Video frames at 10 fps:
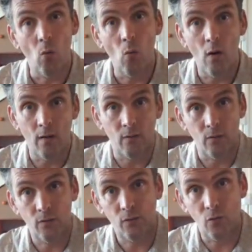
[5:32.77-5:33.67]

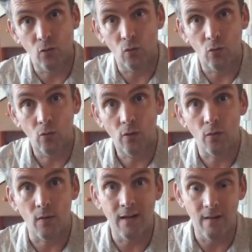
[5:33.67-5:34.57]
1, 2,
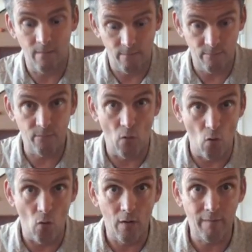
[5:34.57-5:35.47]
3,
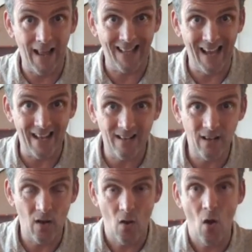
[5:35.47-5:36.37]
4, flat
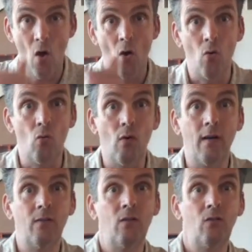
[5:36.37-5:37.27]
hand.
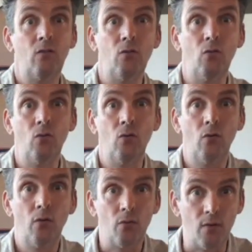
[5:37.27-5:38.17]
1, 2,
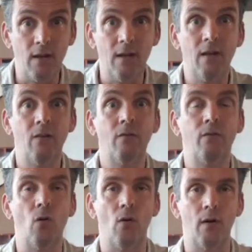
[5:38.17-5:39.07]
3,
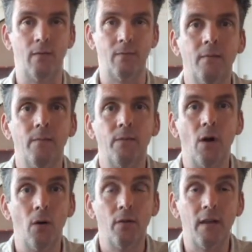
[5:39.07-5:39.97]
4. The
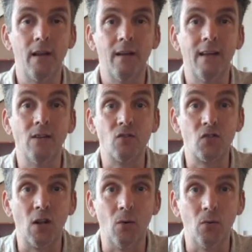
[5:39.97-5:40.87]
whole thing in a
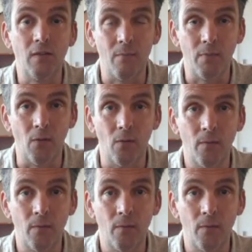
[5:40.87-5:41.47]
slow tempo.